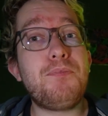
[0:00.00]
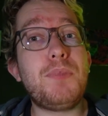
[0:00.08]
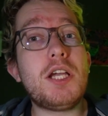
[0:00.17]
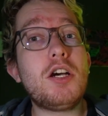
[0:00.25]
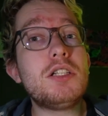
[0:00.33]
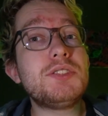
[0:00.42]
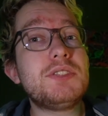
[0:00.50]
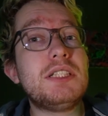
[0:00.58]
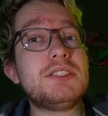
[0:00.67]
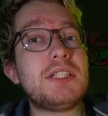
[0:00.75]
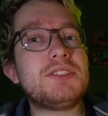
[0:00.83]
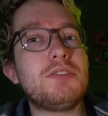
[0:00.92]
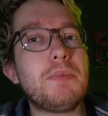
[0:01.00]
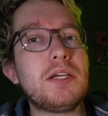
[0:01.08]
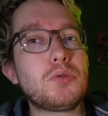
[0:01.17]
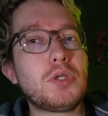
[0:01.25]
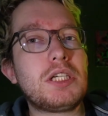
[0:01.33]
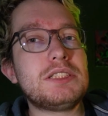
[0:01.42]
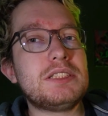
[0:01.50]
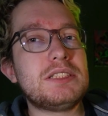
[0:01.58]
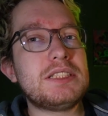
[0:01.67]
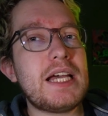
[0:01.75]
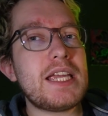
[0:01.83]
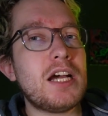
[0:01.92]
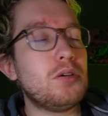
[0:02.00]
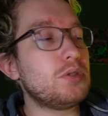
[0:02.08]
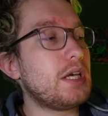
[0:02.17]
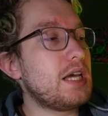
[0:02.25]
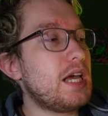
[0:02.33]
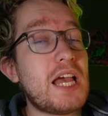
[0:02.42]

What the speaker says: because this asymmetrical layout